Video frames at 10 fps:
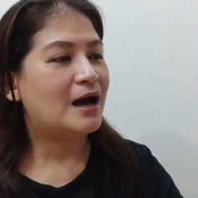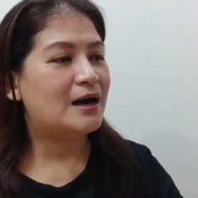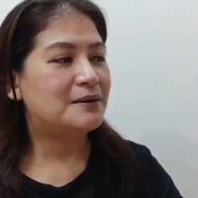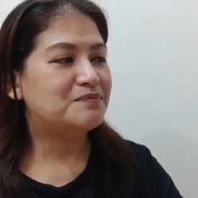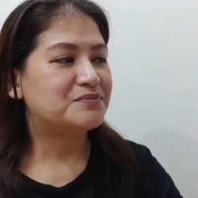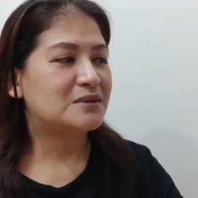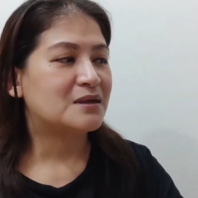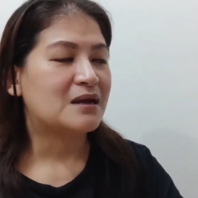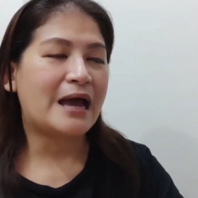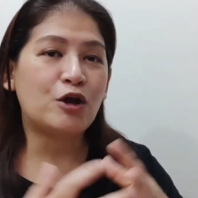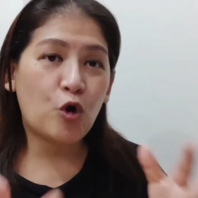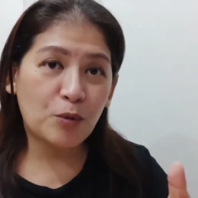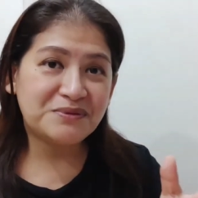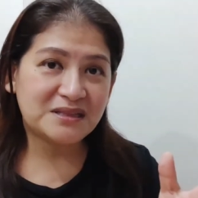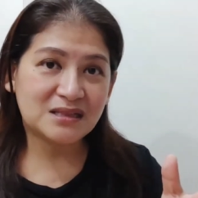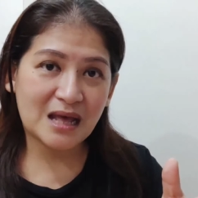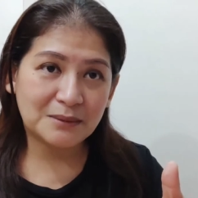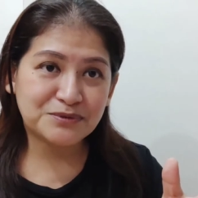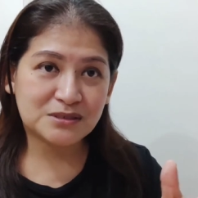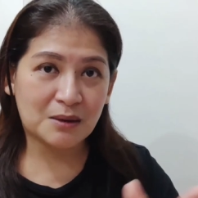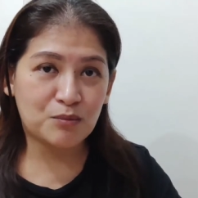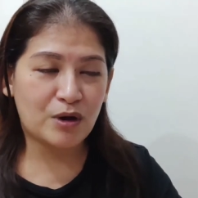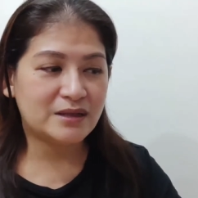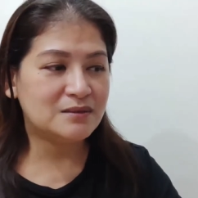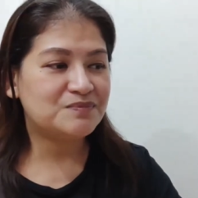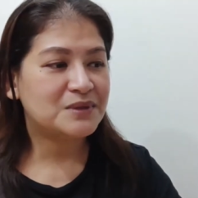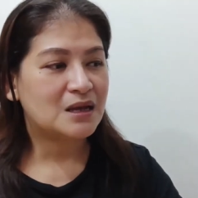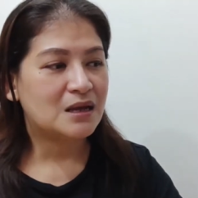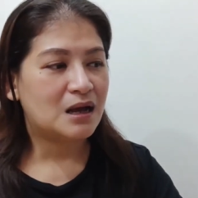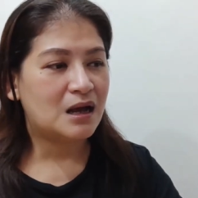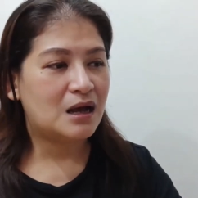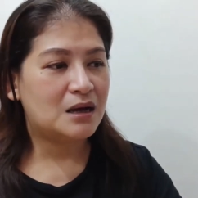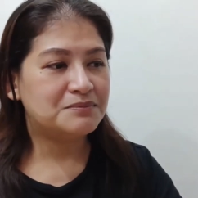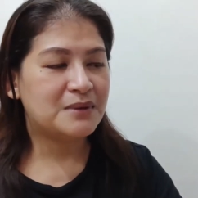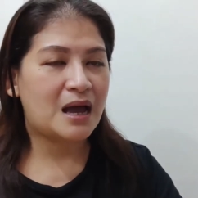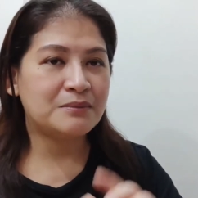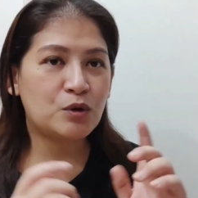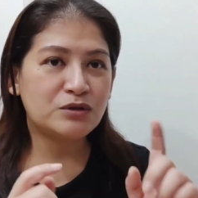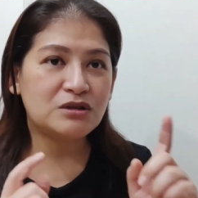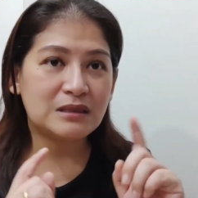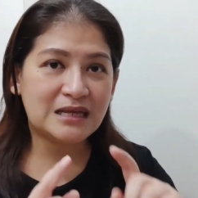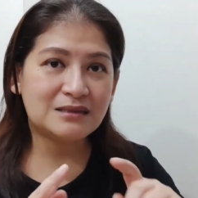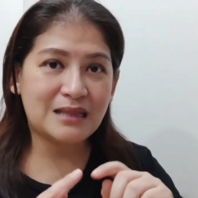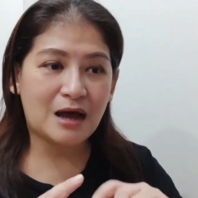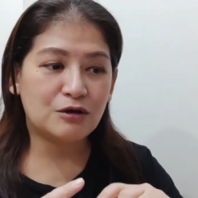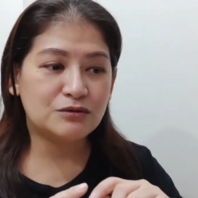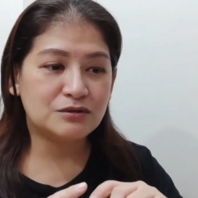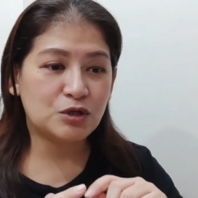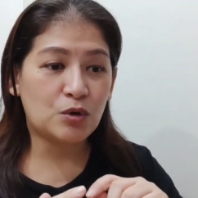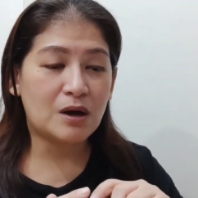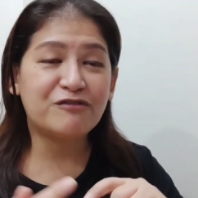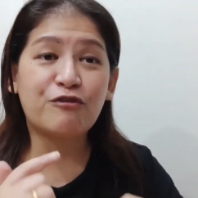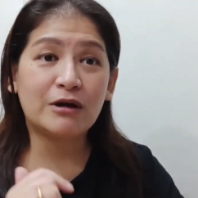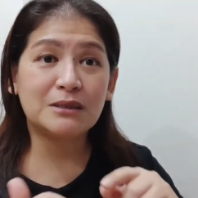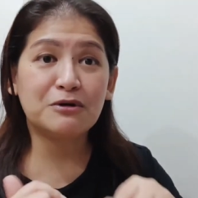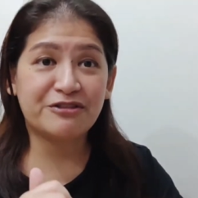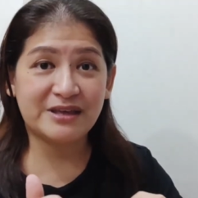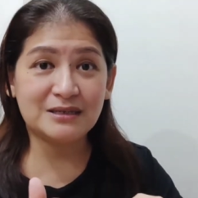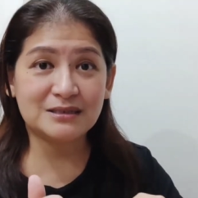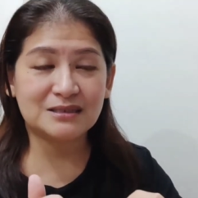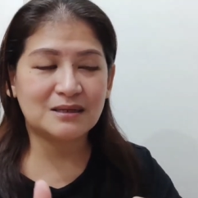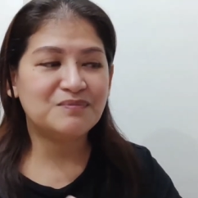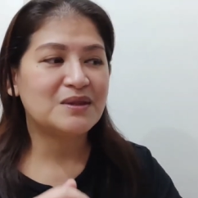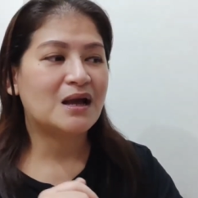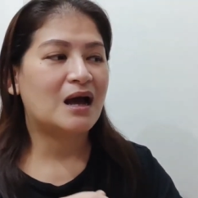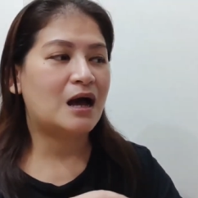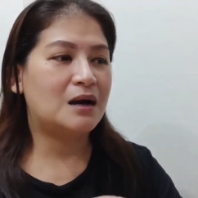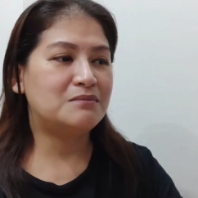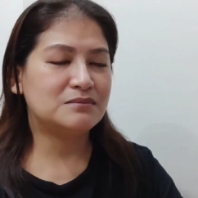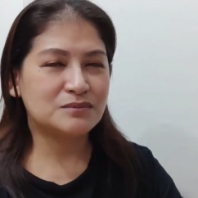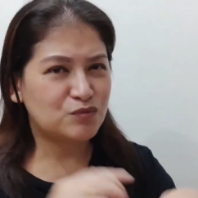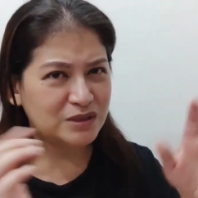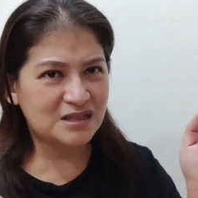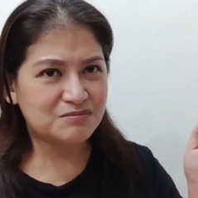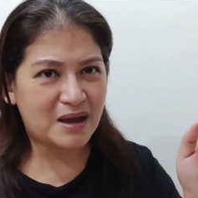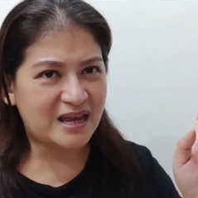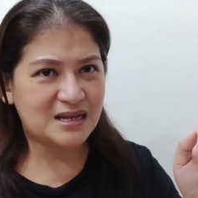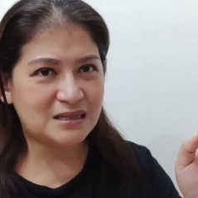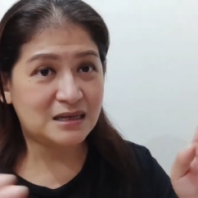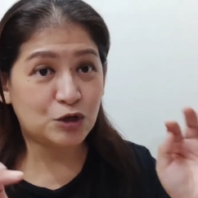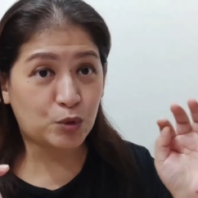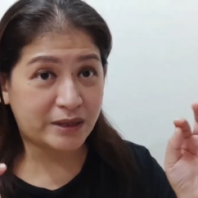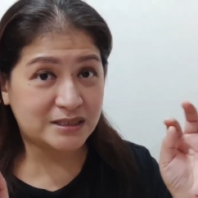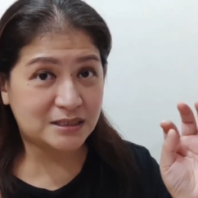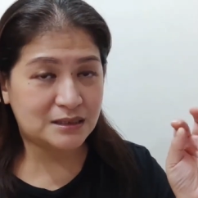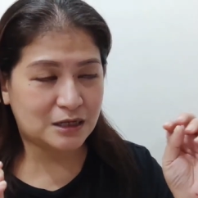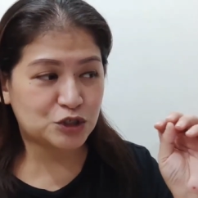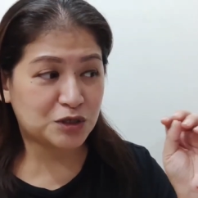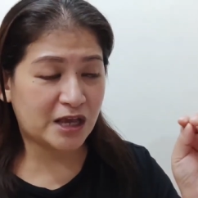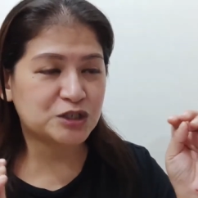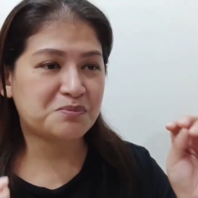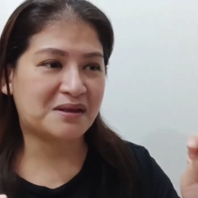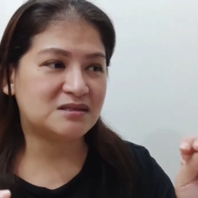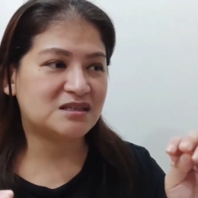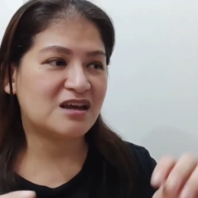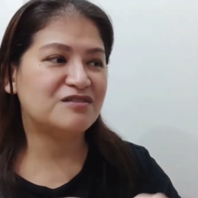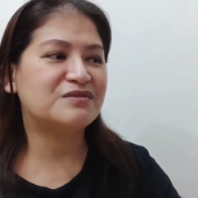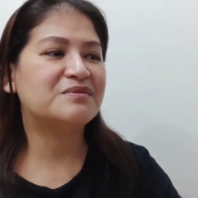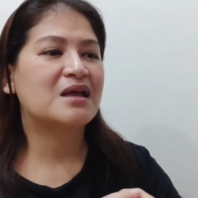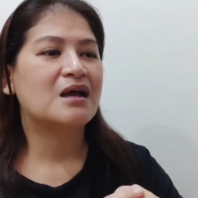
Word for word: Um, I hope that it helps someone. Um, I'm going to link down, you know, affordable things. Um, we didn't buy anything crazy, like expensive.